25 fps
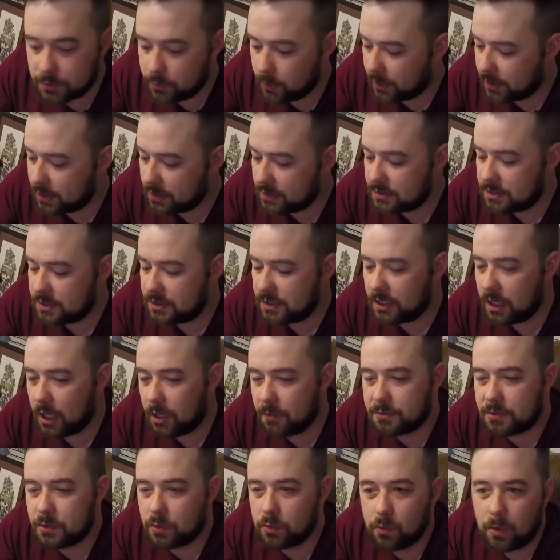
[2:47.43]
So I can see
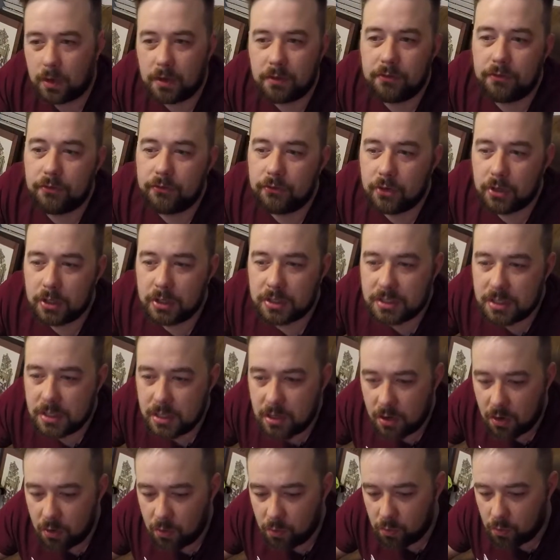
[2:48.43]
up to 1 foot
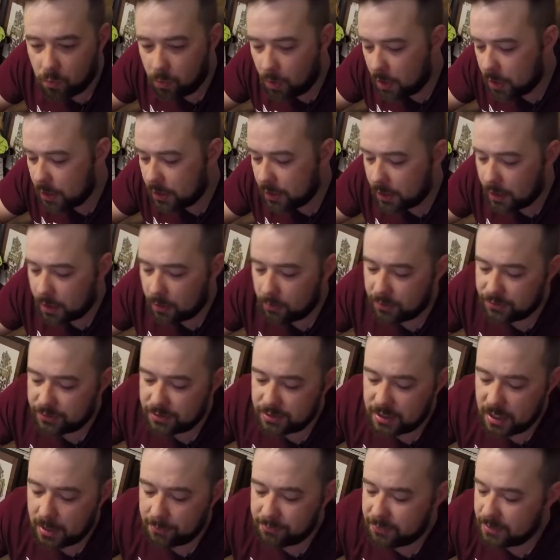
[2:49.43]
what
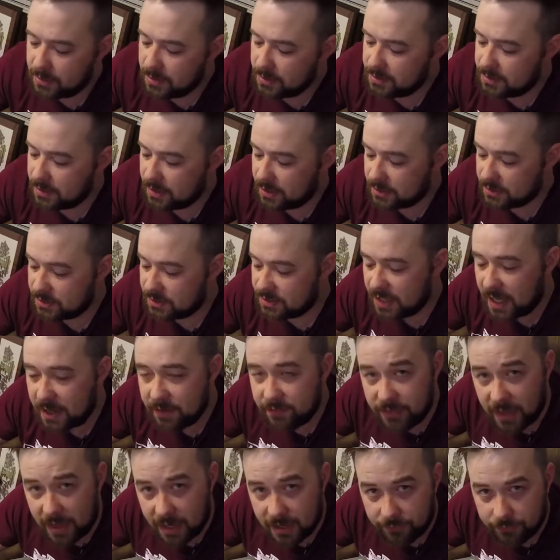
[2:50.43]
the depth is and
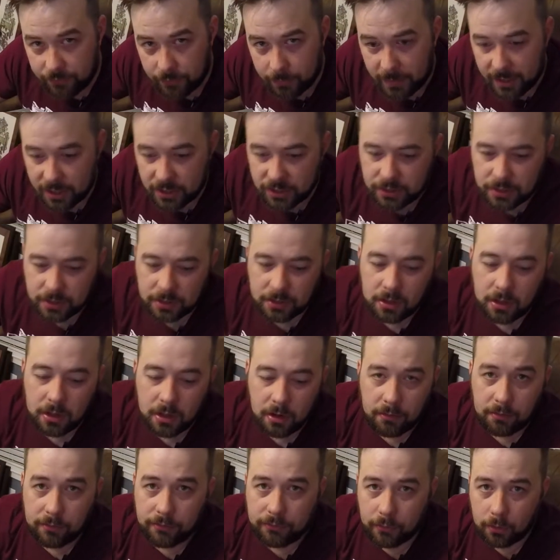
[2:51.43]
save that information
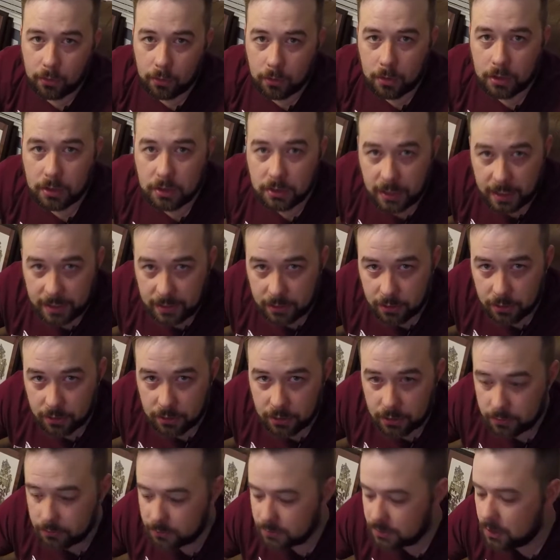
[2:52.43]
for later
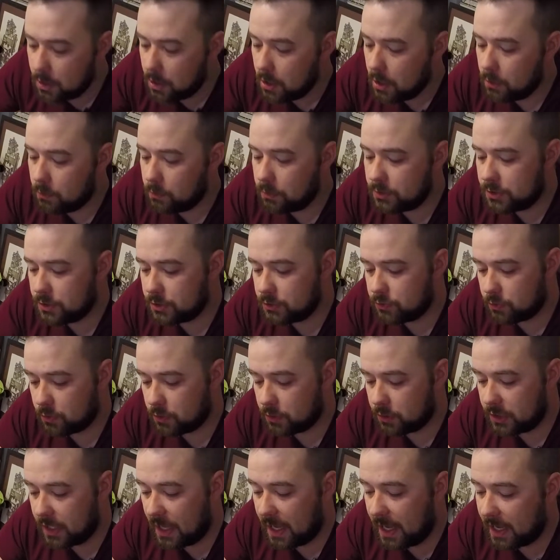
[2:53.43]
use, which is
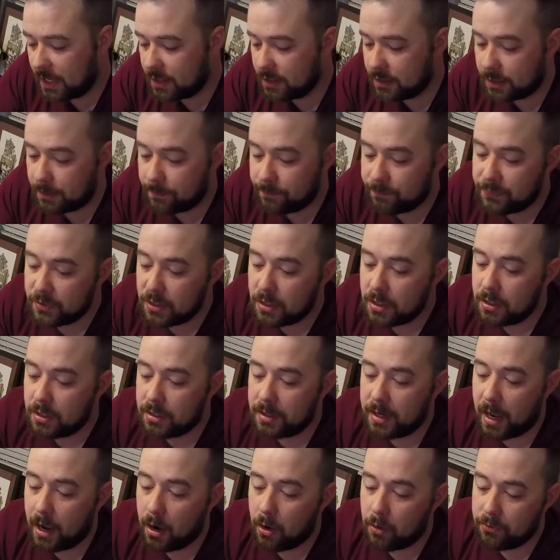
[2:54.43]
really handy.
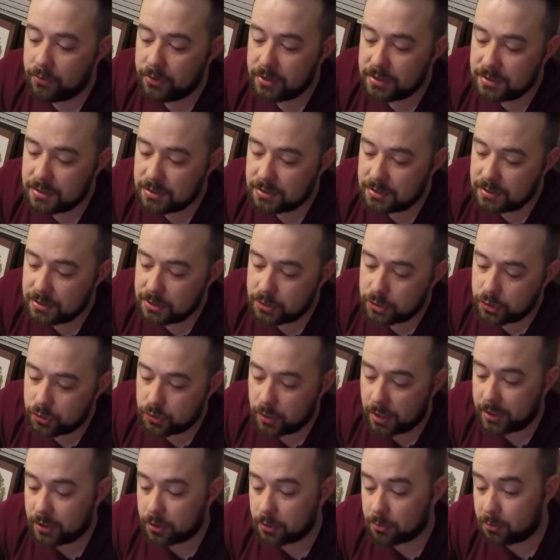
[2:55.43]
Now, this is the
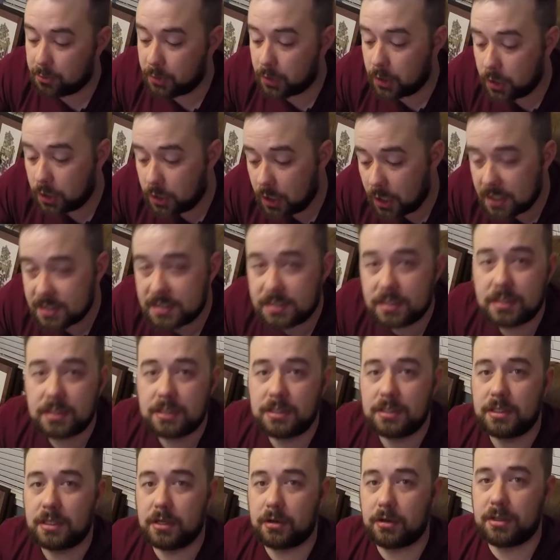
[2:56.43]
Striker Plus
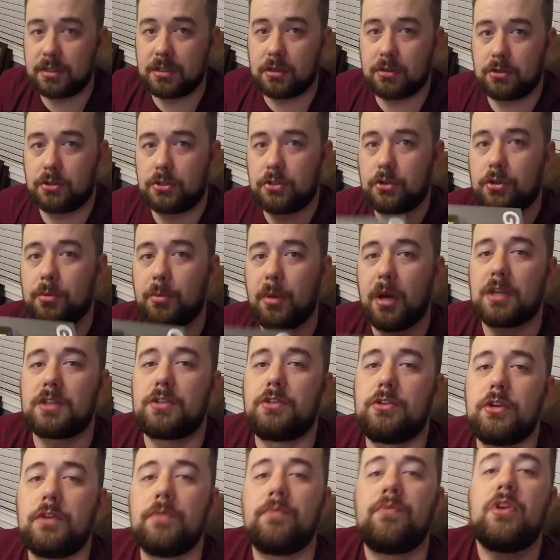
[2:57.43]
series. I'll show the
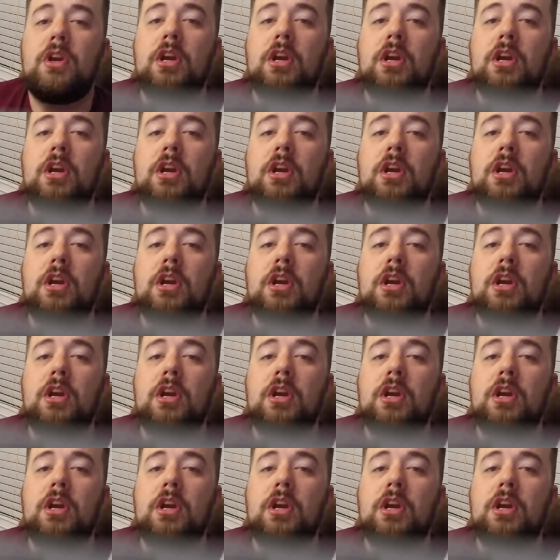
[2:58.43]
box to you.